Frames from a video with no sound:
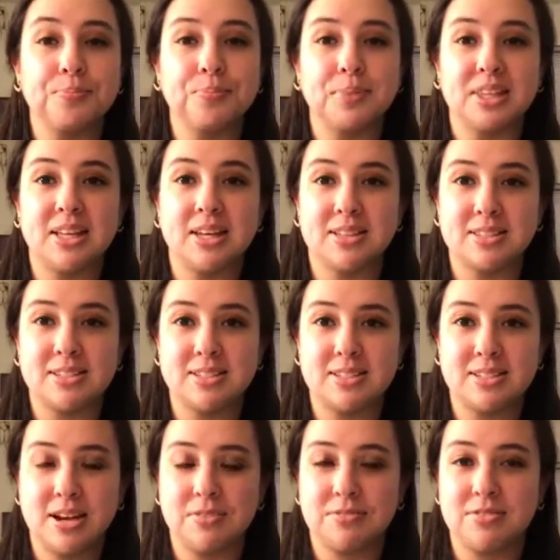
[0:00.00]
that's
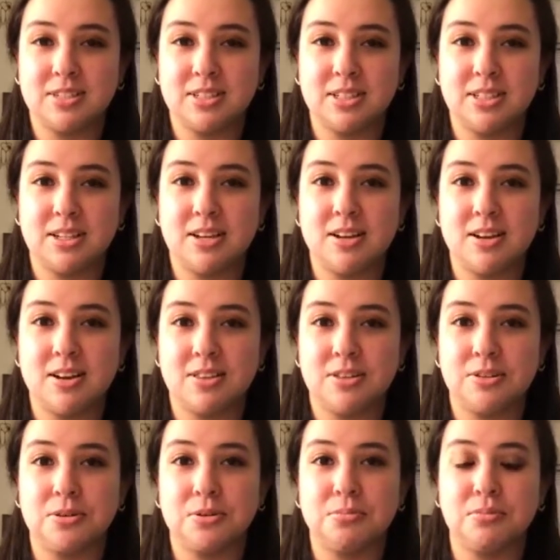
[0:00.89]
definitely
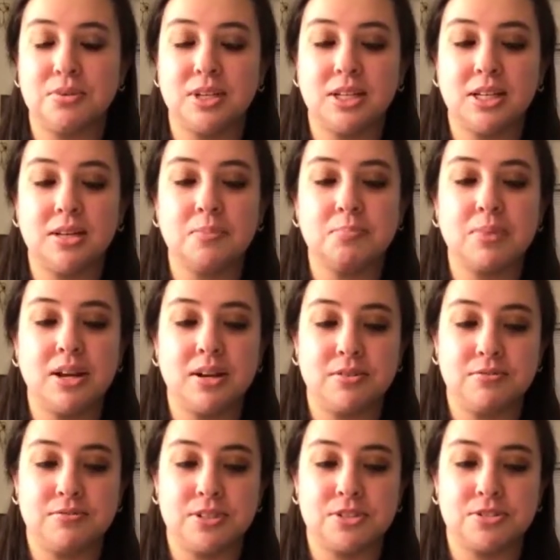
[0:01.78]
another really
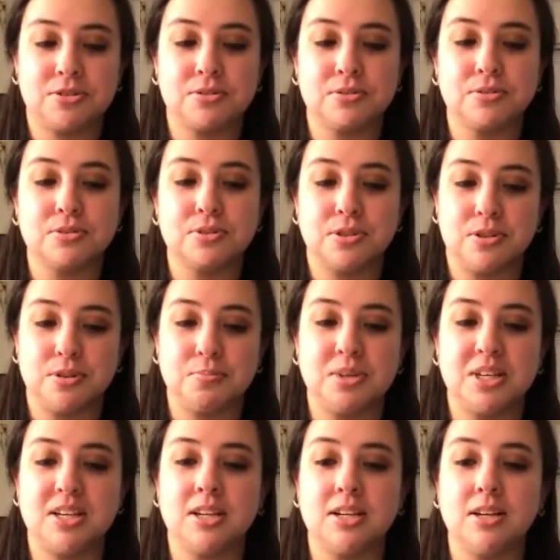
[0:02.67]
beneficial
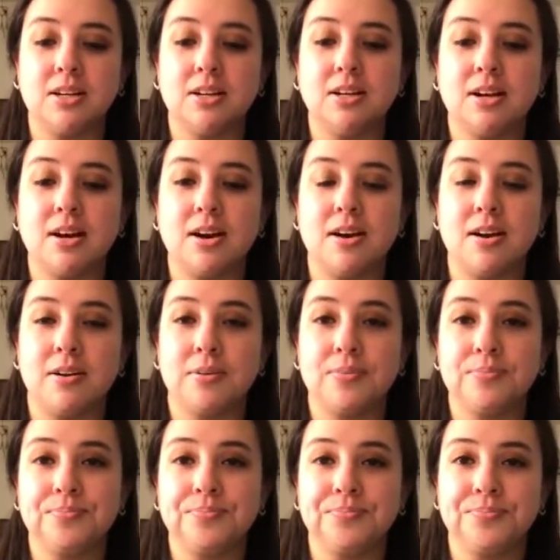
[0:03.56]
terpene.
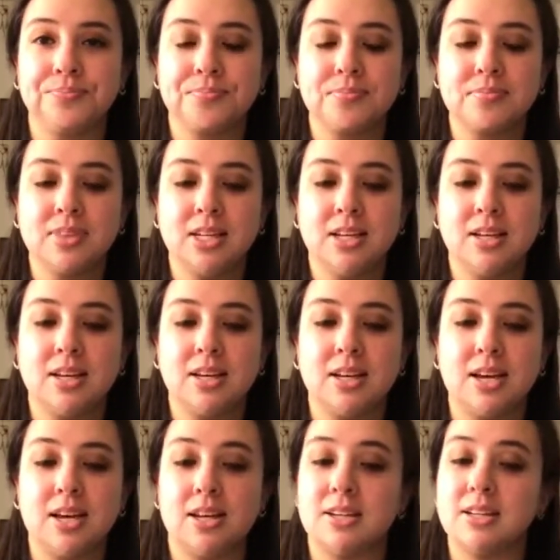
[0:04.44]

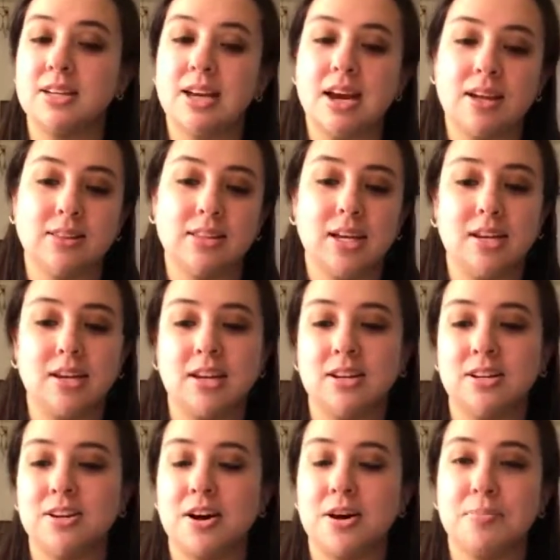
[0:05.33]
And again, like
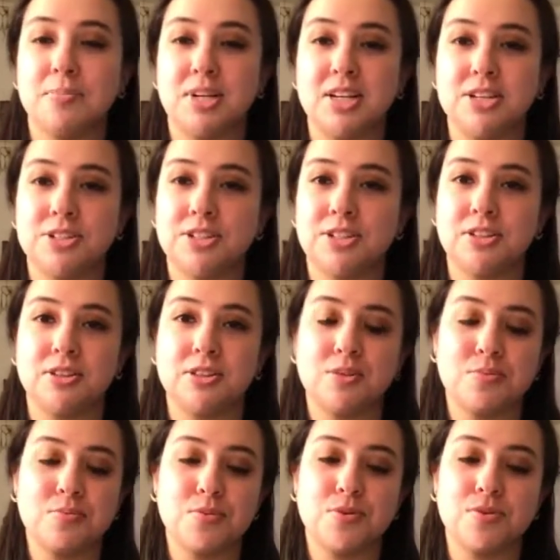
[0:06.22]
in combination, the
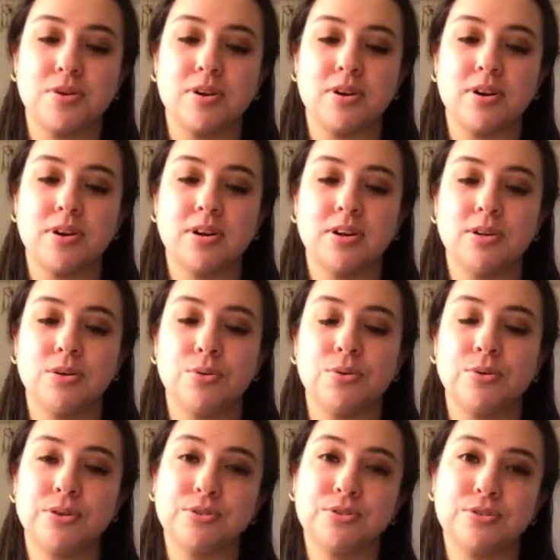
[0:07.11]
more
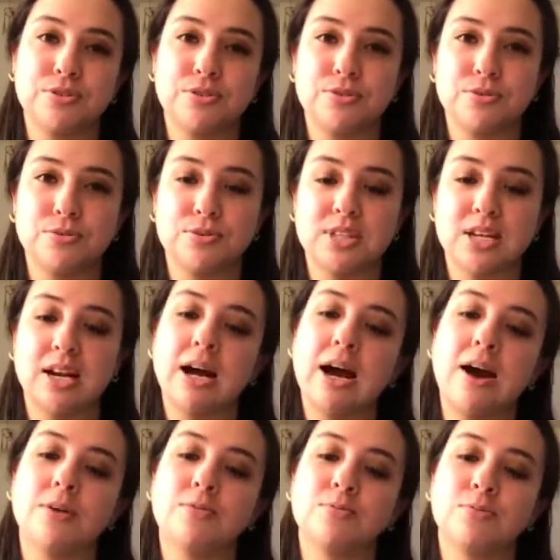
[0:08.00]
oils you use that
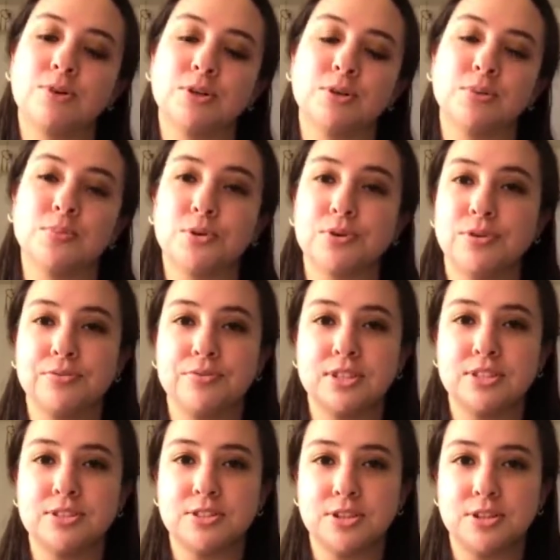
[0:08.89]
have one or more of
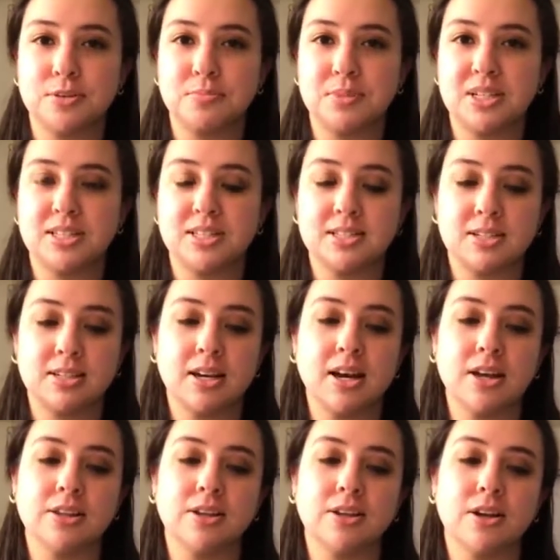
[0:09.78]
these terpenes
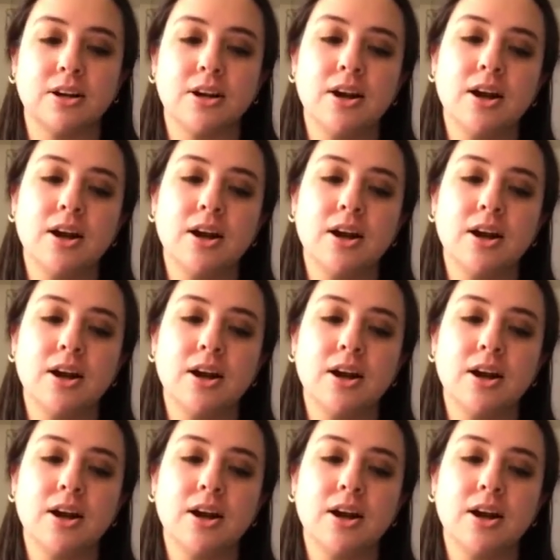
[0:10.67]
together,